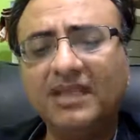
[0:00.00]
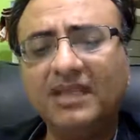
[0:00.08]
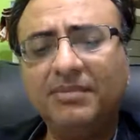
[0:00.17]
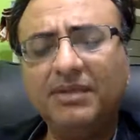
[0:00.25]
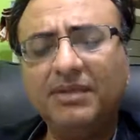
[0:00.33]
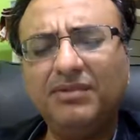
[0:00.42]

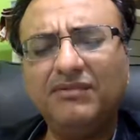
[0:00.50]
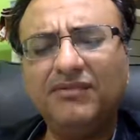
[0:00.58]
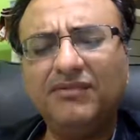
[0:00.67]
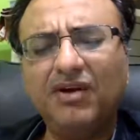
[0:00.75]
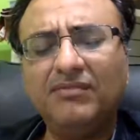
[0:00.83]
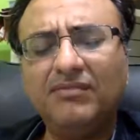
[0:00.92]
people
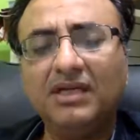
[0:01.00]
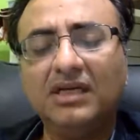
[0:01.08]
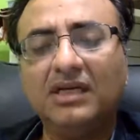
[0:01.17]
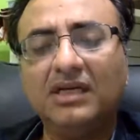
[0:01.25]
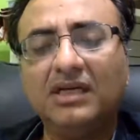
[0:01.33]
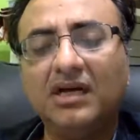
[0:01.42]
from
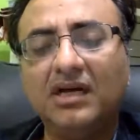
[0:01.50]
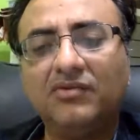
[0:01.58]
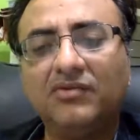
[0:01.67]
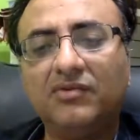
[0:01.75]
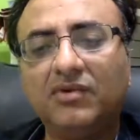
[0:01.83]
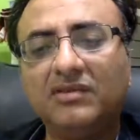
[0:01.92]
around
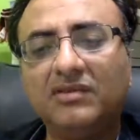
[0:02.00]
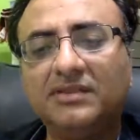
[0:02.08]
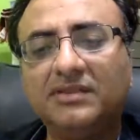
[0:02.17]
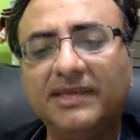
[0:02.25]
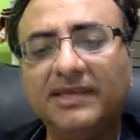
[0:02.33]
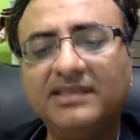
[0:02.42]
the world,
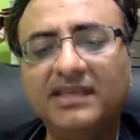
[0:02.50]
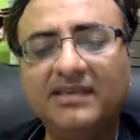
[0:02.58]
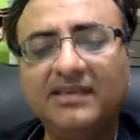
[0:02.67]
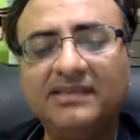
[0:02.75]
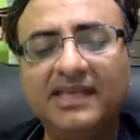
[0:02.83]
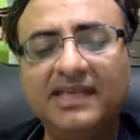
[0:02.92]
especially in
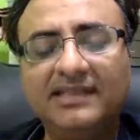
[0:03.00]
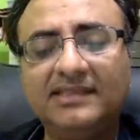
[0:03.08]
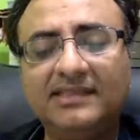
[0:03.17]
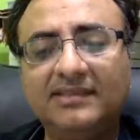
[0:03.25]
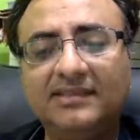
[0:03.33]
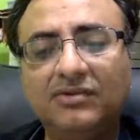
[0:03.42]
the
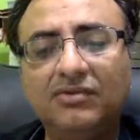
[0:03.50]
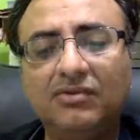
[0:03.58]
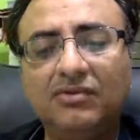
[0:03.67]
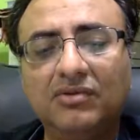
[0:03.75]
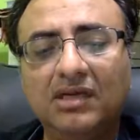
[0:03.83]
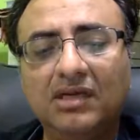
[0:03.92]
states,
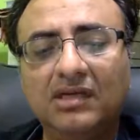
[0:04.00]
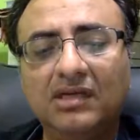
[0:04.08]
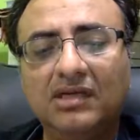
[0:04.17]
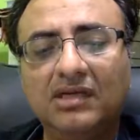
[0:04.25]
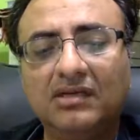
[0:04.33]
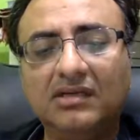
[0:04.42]
to
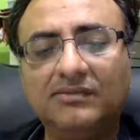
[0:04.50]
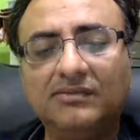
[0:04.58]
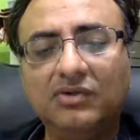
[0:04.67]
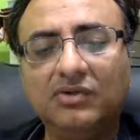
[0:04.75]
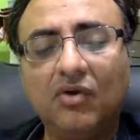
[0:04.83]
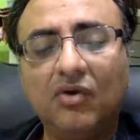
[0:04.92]
uh,
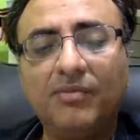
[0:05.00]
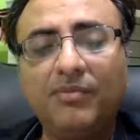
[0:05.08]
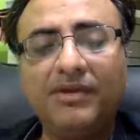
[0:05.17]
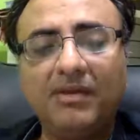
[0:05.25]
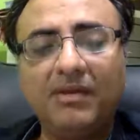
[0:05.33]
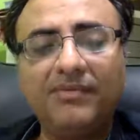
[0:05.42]
to open
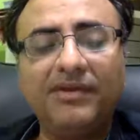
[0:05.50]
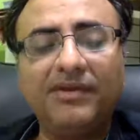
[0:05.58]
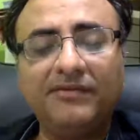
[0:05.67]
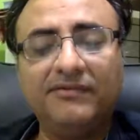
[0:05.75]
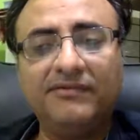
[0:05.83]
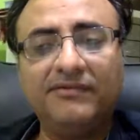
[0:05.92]
up their
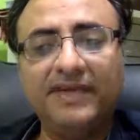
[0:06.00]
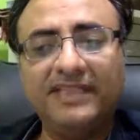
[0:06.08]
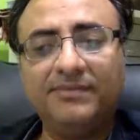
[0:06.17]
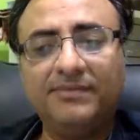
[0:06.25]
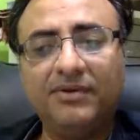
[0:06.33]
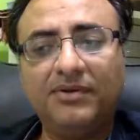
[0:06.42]

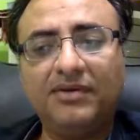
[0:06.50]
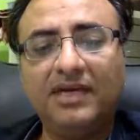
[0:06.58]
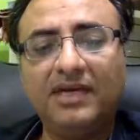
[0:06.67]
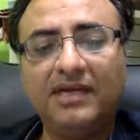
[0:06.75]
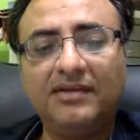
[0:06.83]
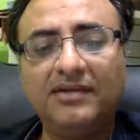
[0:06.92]
Facebook
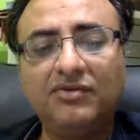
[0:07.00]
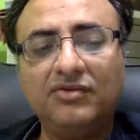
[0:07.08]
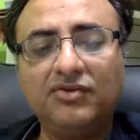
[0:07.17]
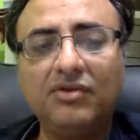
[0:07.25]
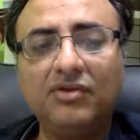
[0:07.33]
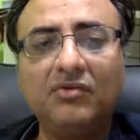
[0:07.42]
and to show
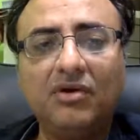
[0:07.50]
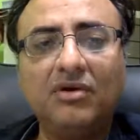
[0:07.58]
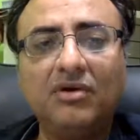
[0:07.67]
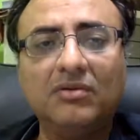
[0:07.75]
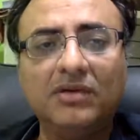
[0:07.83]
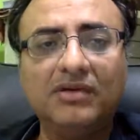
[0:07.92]
the world
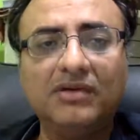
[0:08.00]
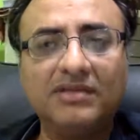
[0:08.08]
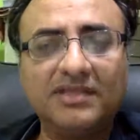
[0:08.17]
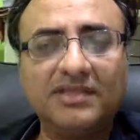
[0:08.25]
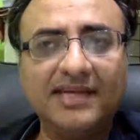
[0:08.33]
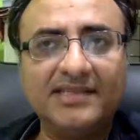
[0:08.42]
what the
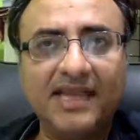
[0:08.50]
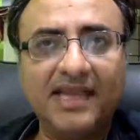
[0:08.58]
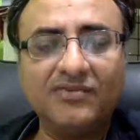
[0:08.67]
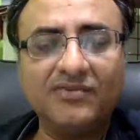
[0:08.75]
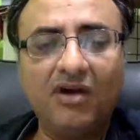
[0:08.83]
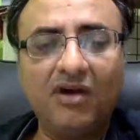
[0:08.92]
states has
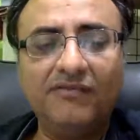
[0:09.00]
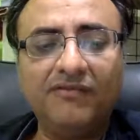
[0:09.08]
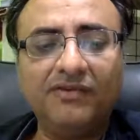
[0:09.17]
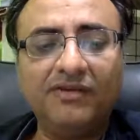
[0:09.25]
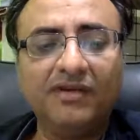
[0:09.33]
to offer.